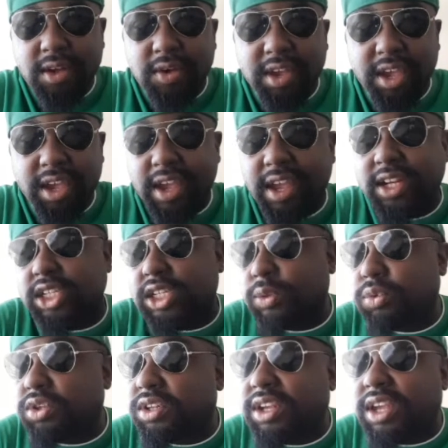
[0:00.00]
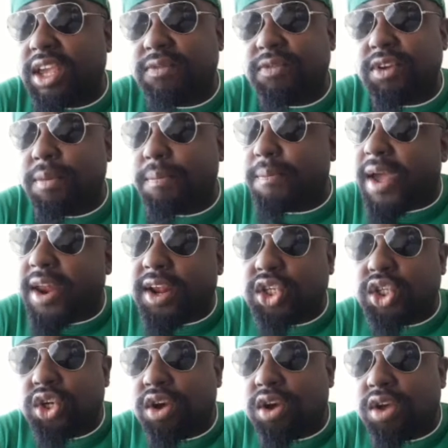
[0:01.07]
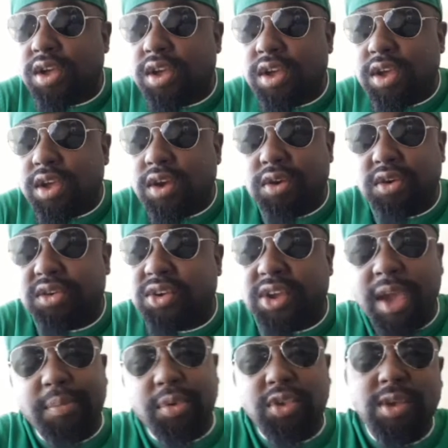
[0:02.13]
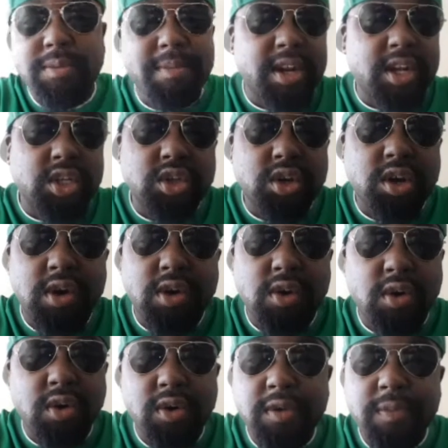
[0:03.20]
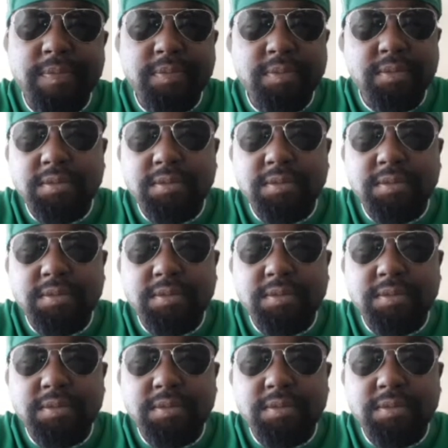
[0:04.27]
okay, and she wasn't even a manager or deputy manager or